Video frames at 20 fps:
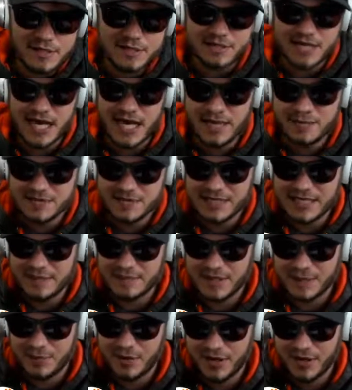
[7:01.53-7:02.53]
teams seem
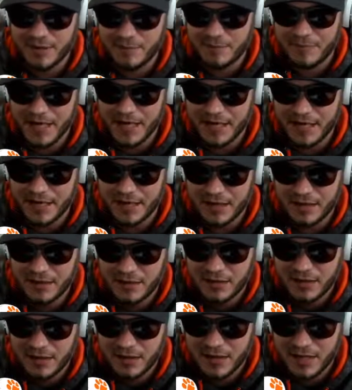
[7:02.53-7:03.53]
to put a big
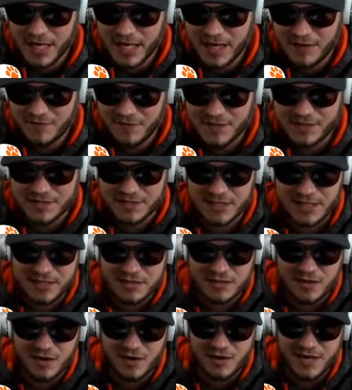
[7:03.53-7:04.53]

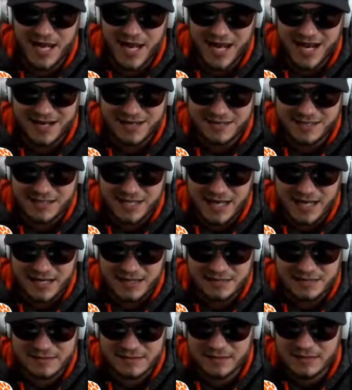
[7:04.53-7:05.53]
emphasis on hand
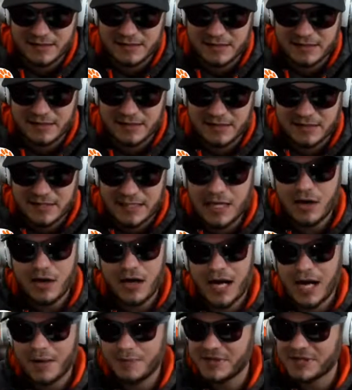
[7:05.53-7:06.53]
size. Now,
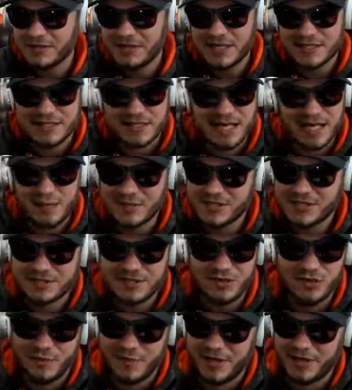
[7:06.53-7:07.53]
I'm
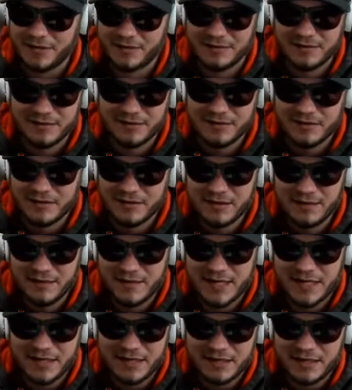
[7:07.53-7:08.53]
assuming
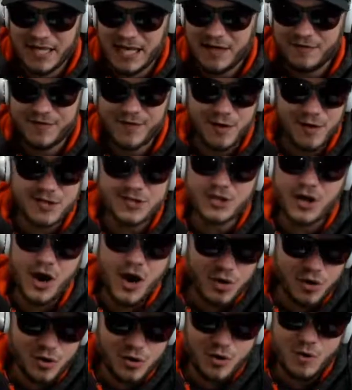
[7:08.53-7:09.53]
that if you're a
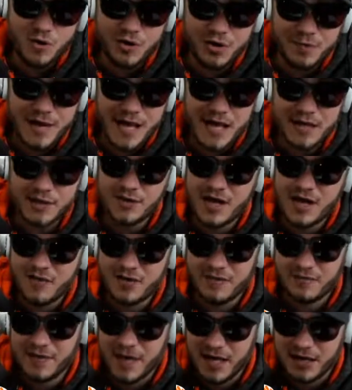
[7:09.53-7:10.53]
taller quarterback, you have an
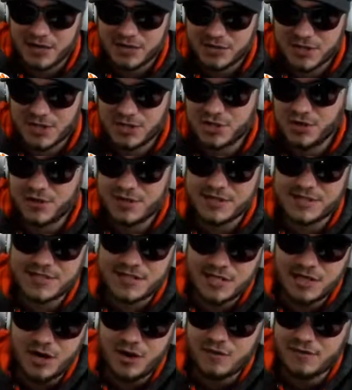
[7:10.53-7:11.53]
advantage because you can
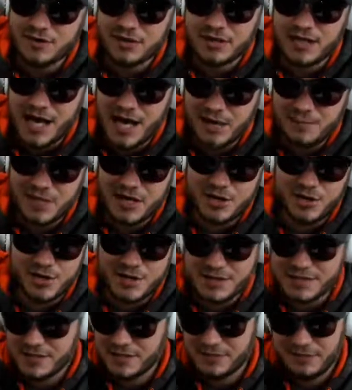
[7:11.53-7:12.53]
see over the line better. You
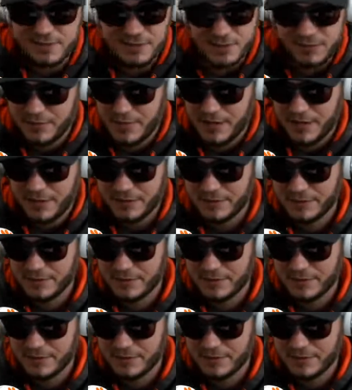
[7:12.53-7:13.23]
can see the field better.